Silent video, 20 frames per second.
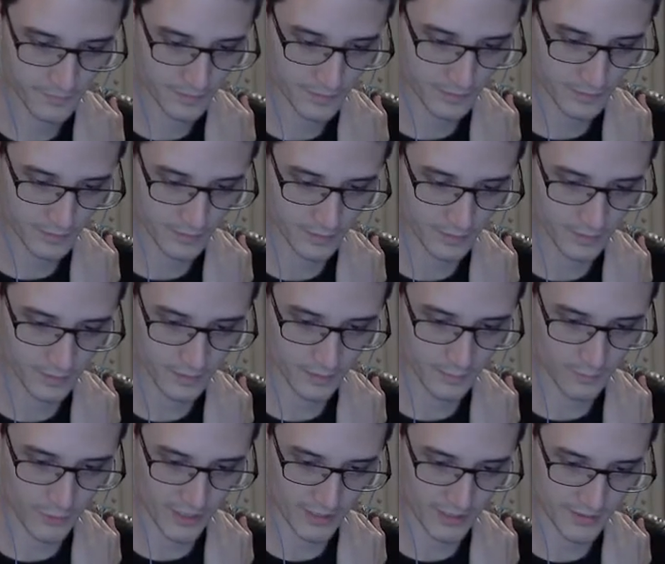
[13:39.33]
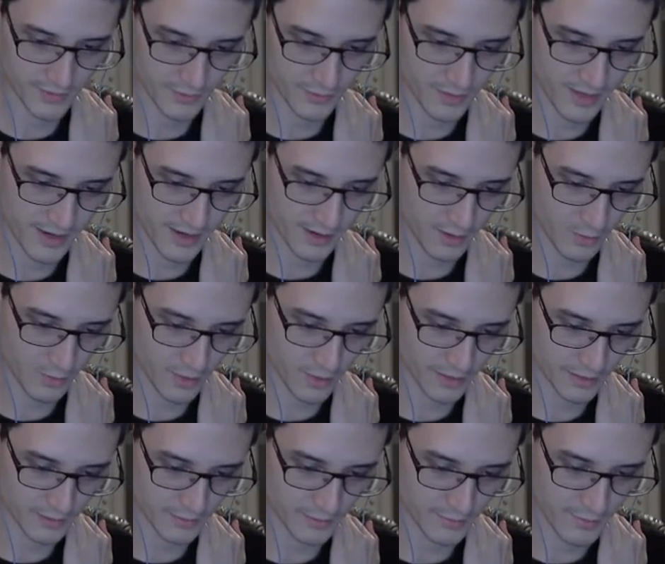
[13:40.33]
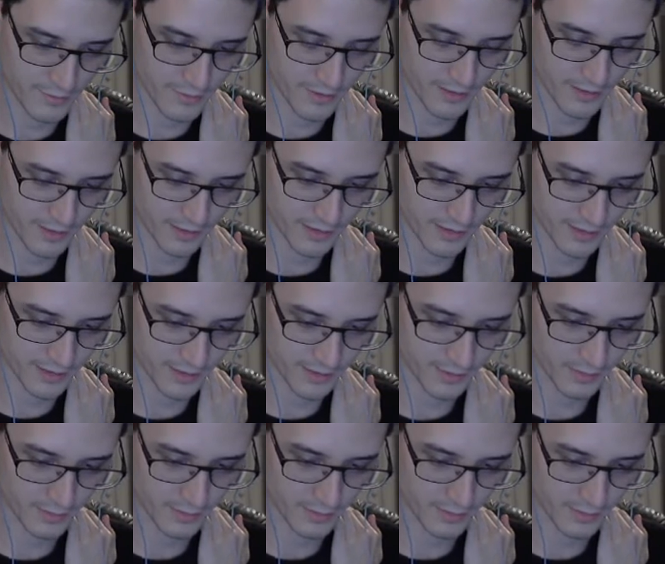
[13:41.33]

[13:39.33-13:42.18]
Okay, so now I can do this.